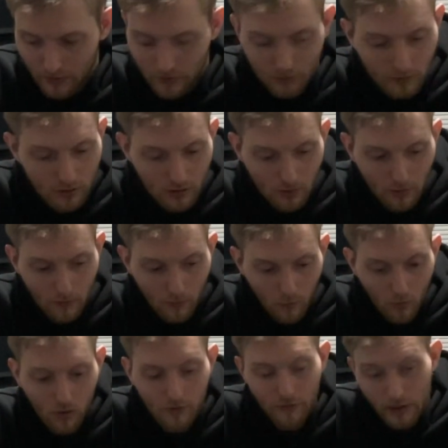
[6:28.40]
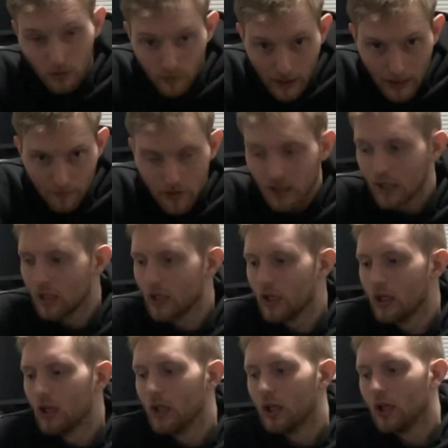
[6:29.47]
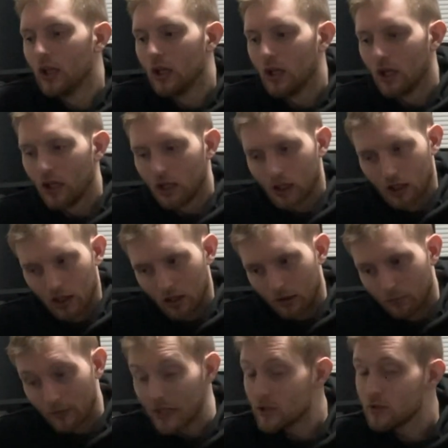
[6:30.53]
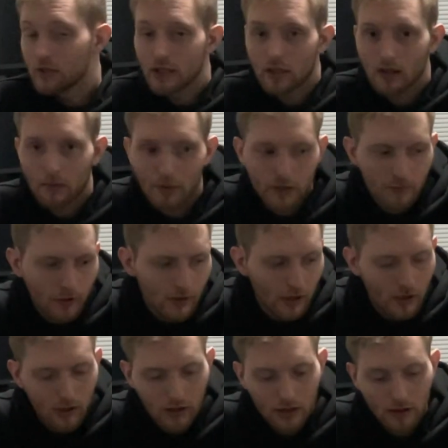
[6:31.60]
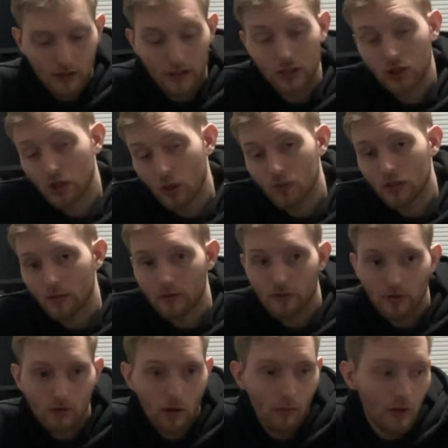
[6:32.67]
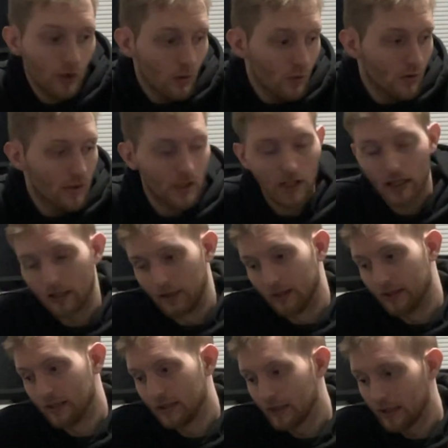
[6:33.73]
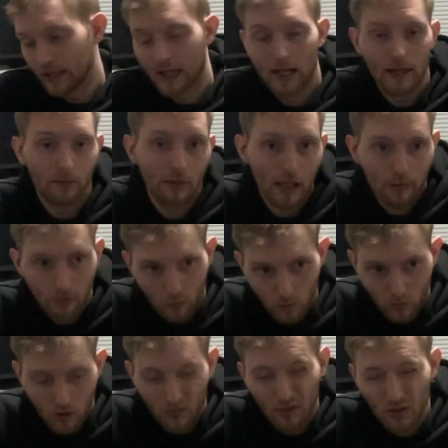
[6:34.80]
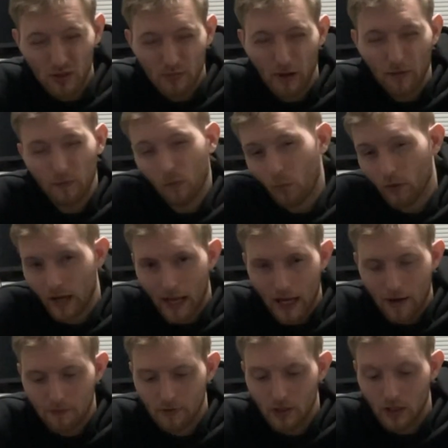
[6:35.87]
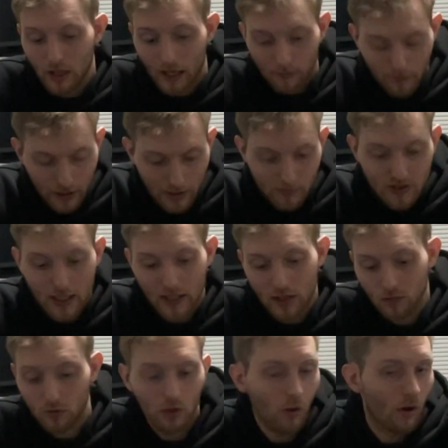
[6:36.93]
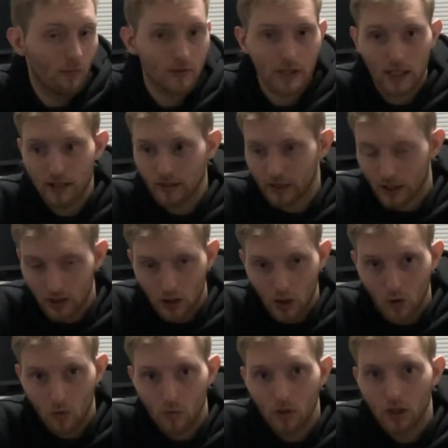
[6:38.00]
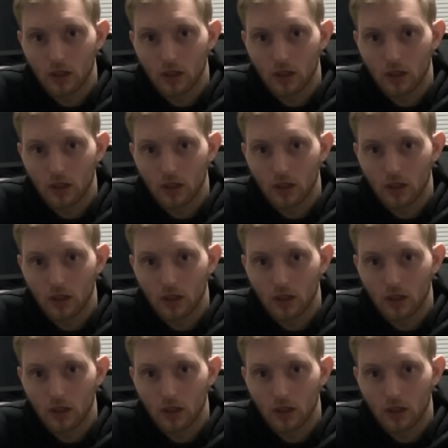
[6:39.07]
VRAM. But as you've seen in our benchmark, it shows how much VRAM we used. And Black and Wukong, we used about 4.5 at medium settings with no upscaling and no